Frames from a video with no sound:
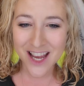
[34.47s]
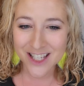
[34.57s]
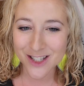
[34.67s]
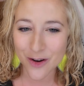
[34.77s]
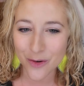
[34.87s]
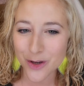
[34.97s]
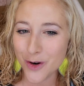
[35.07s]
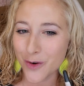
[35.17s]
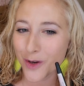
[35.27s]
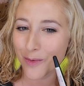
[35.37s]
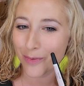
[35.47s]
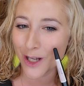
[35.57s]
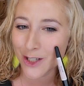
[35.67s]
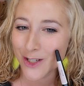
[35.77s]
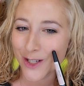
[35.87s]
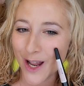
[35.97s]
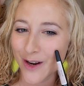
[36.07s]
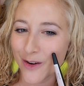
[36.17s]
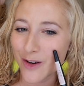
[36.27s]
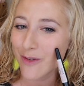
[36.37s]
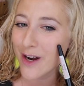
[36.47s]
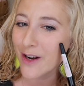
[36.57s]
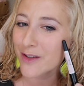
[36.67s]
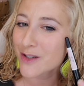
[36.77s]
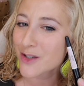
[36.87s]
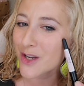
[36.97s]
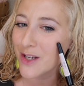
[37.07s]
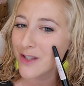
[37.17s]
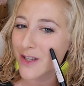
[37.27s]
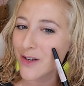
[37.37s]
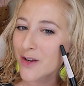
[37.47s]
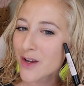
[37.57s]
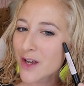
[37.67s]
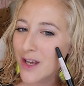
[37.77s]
So, your blush is kind of going right on the cheeks and